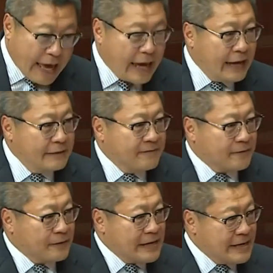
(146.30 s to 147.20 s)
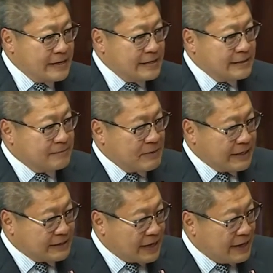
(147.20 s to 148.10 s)
and for his
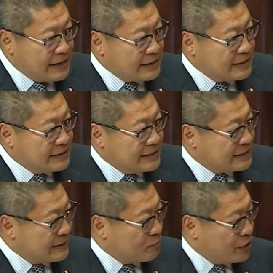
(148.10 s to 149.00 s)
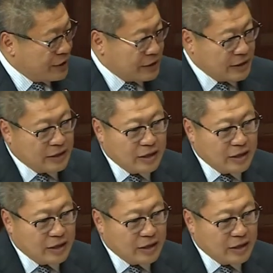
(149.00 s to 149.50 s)
maintaining the discipline